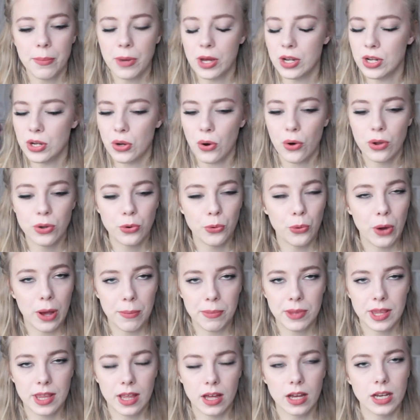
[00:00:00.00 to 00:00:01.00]
put it on a
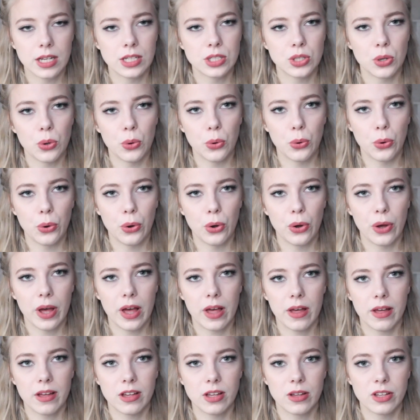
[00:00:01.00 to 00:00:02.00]
website or
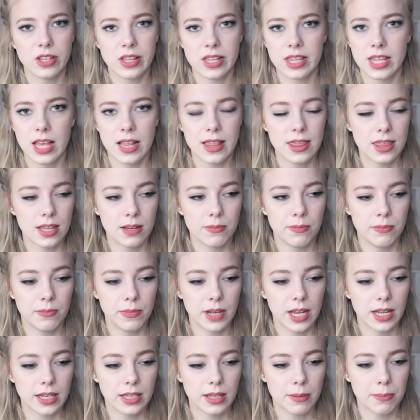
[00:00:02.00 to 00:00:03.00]
send
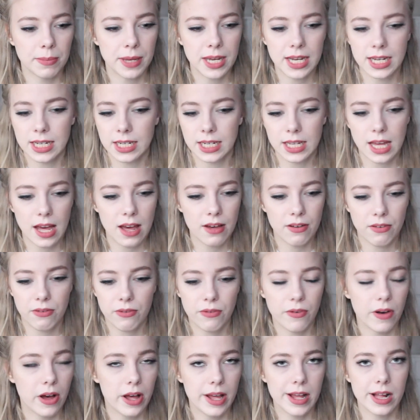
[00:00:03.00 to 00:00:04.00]
them like a PDF
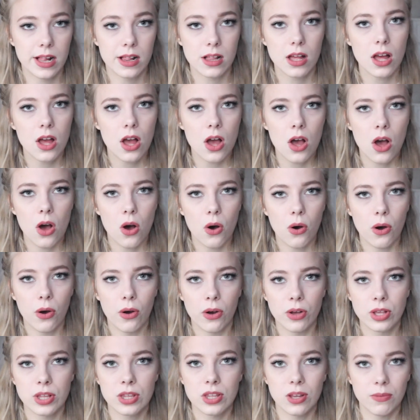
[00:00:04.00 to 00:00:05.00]
file
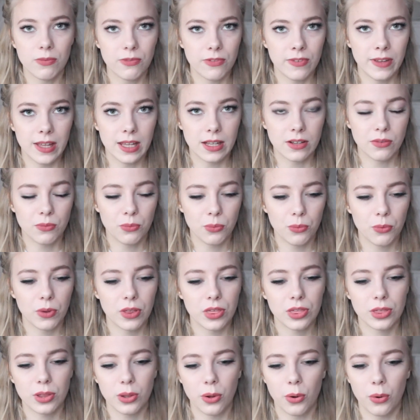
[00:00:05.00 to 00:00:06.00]
or something
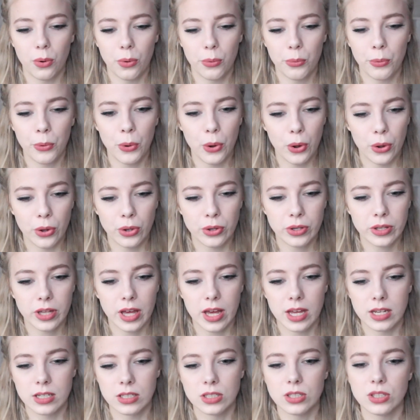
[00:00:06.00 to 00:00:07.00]
with your work,
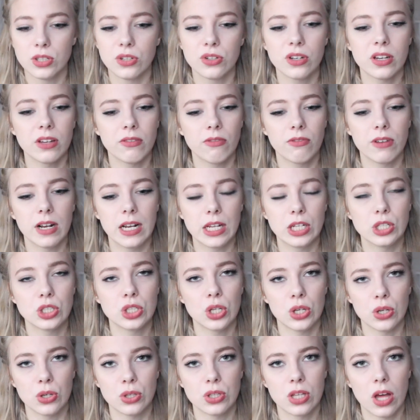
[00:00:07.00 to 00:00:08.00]
and you can really
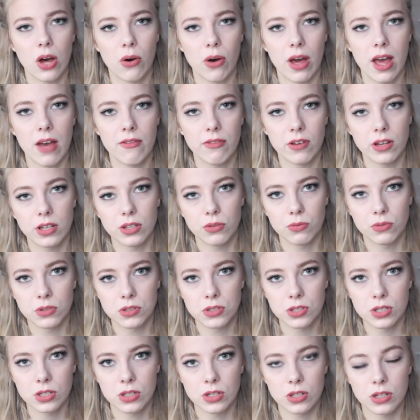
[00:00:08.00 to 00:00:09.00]
choose however you
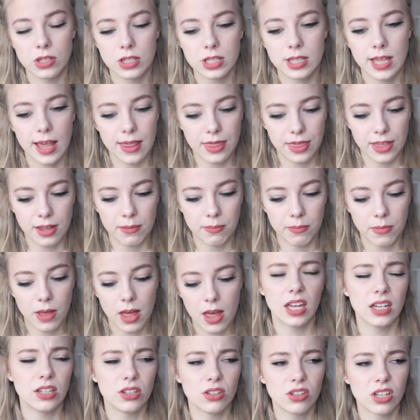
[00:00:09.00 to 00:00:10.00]
want to send them.
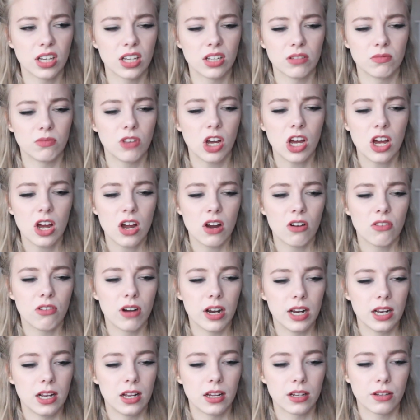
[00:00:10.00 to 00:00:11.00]
Then you can
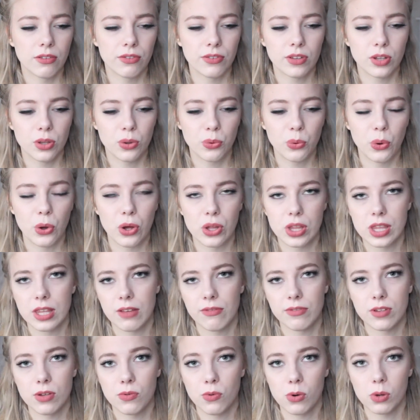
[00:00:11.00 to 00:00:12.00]
write like a few words
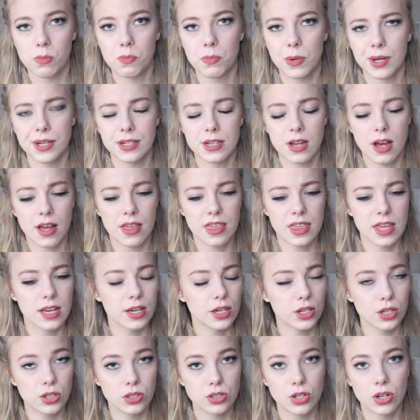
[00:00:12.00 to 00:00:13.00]
if you want, but I
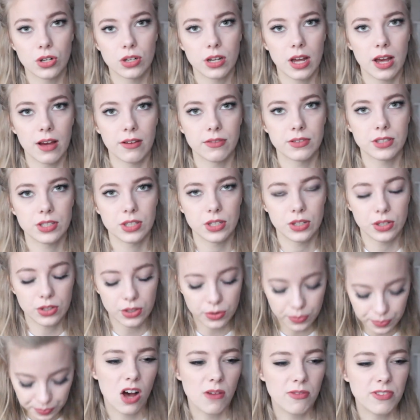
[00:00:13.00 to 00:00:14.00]
think you don't have
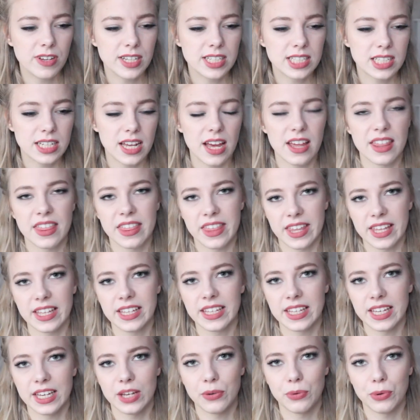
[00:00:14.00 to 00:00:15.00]
to. Obviously, I
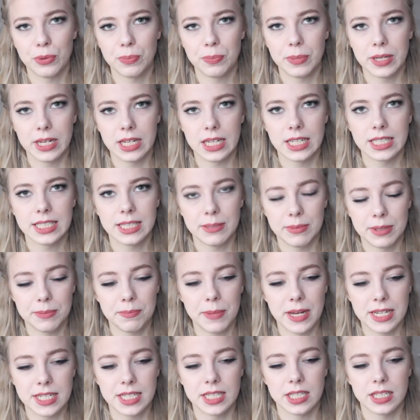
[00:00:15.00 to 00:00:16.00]
think it would be a little
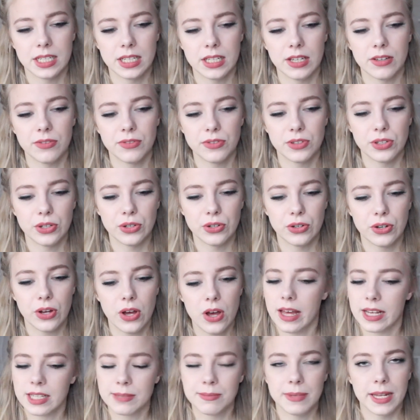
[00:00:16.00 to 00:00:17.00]
bit better if you
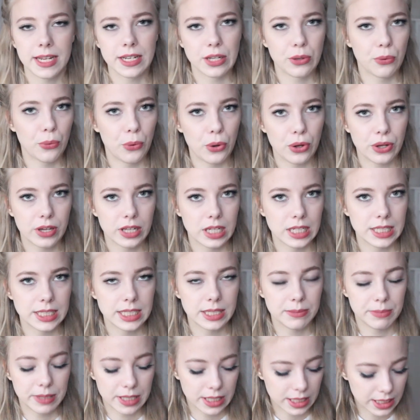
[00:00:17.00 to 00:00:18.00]
explain your work a
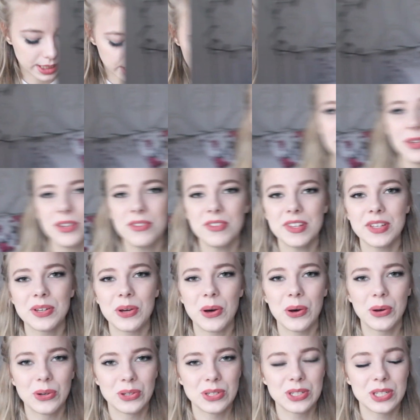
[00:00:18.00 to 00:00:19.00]
little bit. Then
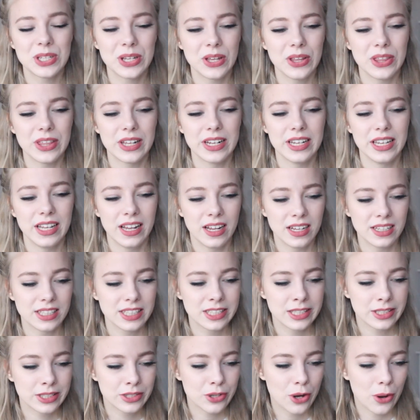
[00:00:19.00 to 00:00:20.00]
moving on to the
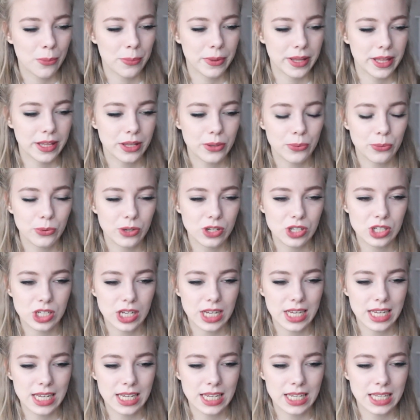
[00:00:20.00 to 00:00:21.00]
last topic, which
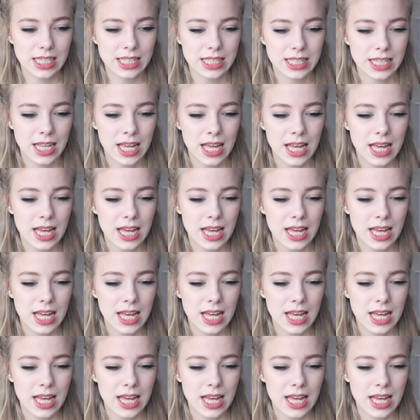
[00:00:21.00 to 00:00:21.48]
is